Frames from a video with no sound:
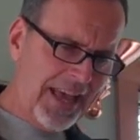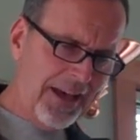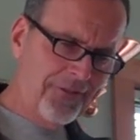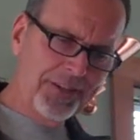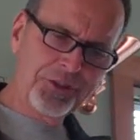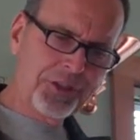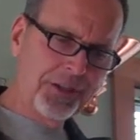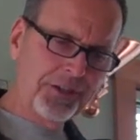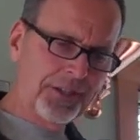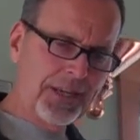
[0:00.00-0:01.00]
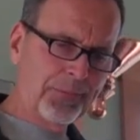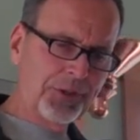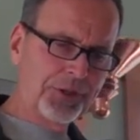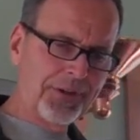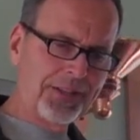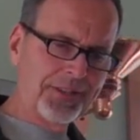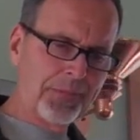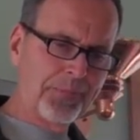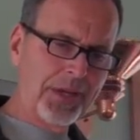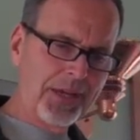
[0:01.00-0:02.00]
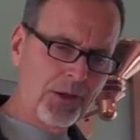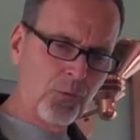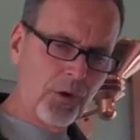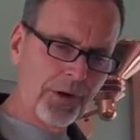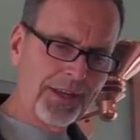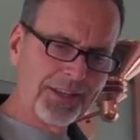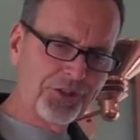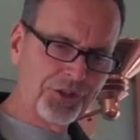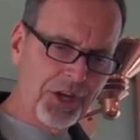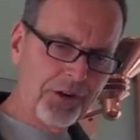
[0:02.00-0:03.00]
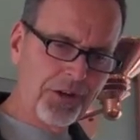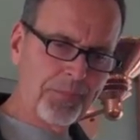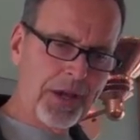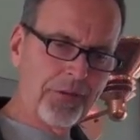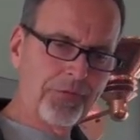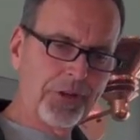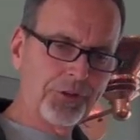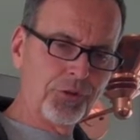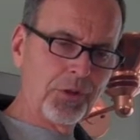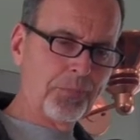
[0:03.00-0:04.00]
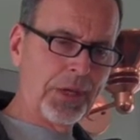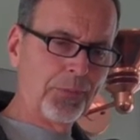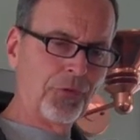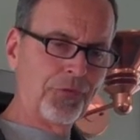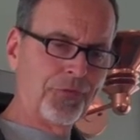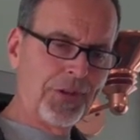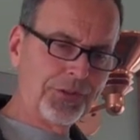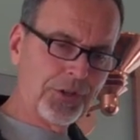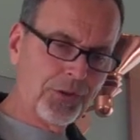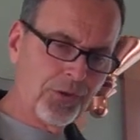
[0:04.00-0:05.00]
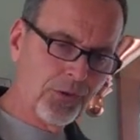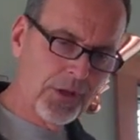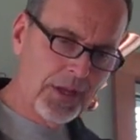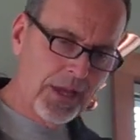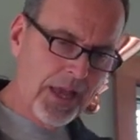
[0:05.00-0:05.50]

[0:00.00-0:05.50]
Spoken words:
the evidence clearly demonstrates that being in work is generally beneficial to people's physical